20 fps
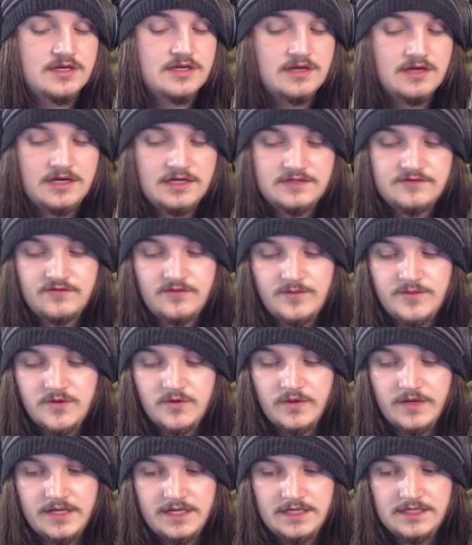cards from
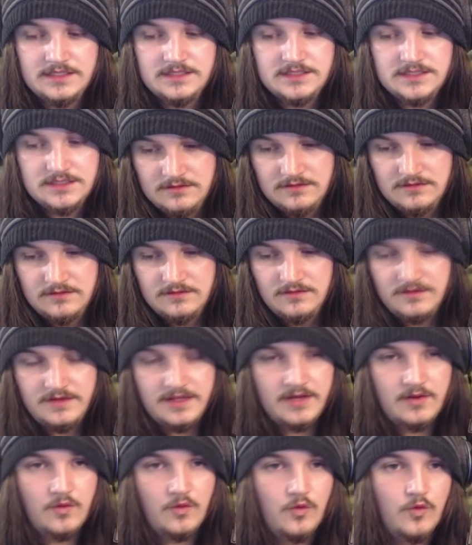your hand,
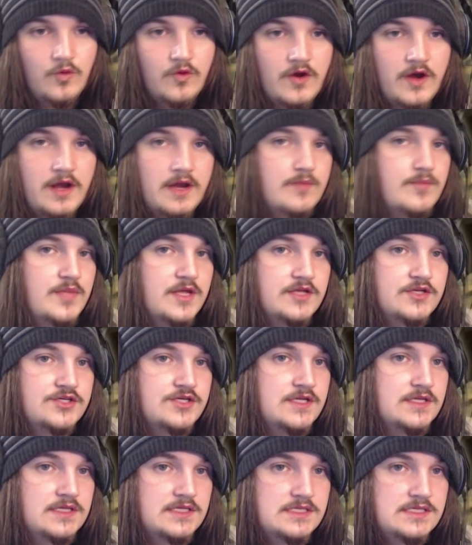they're all kind of
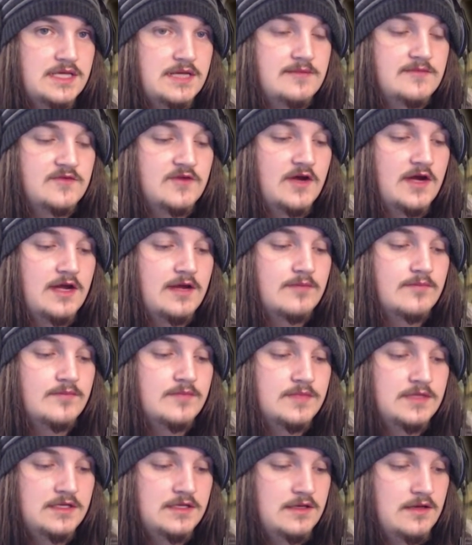pitched at the same time.
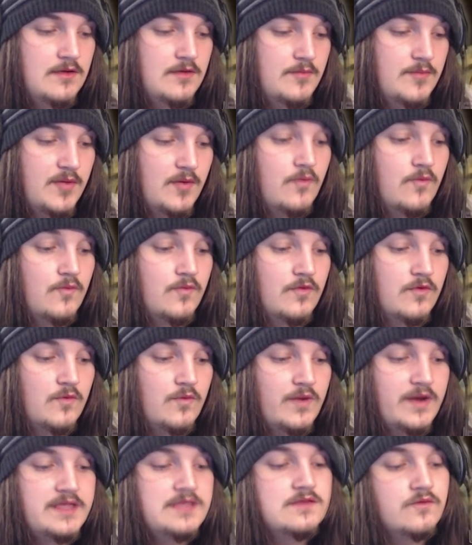But the
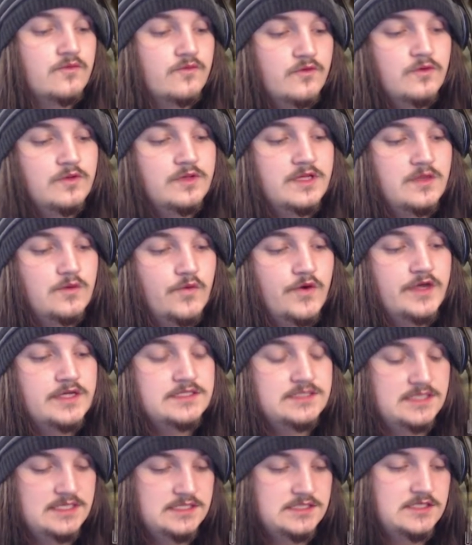way the ruling
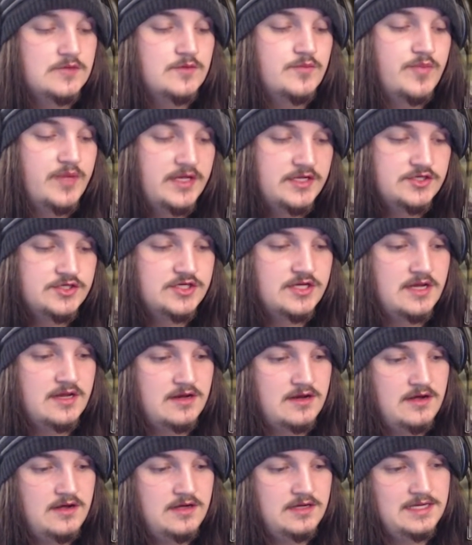works is you pitch a
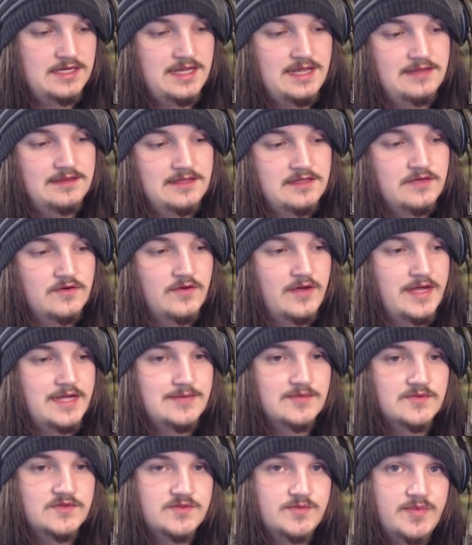card and then you're
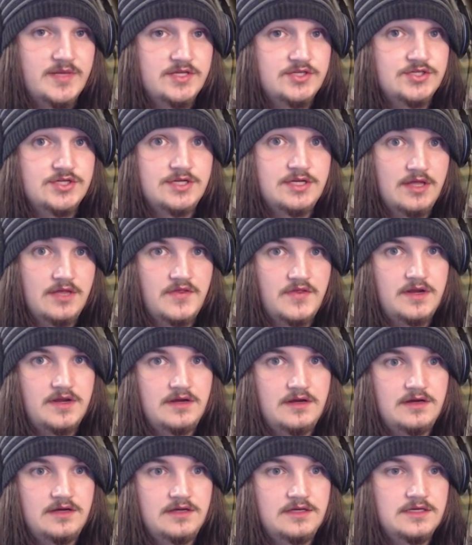able to pitch another
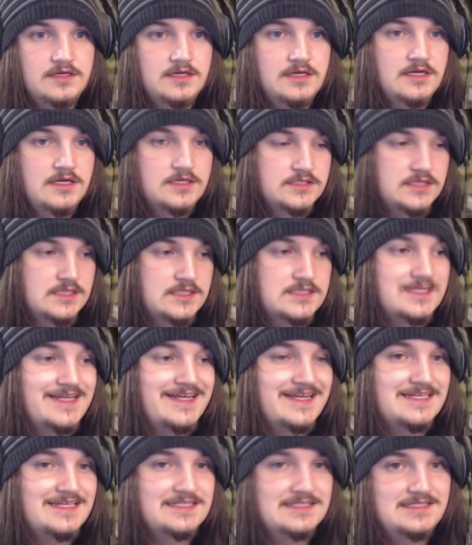card. So it's
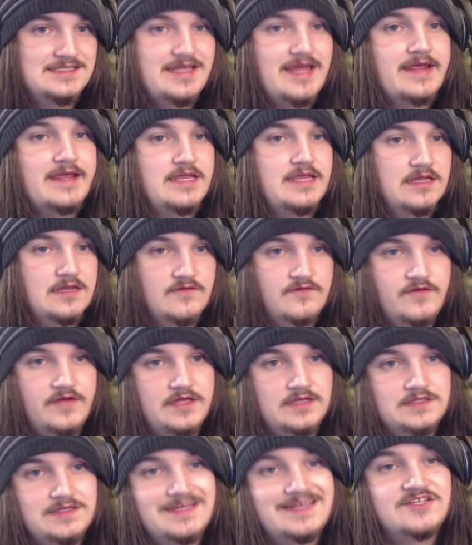like a stacking
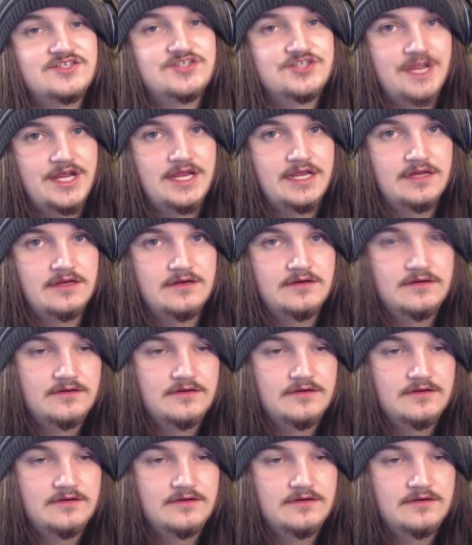effect, like a chain.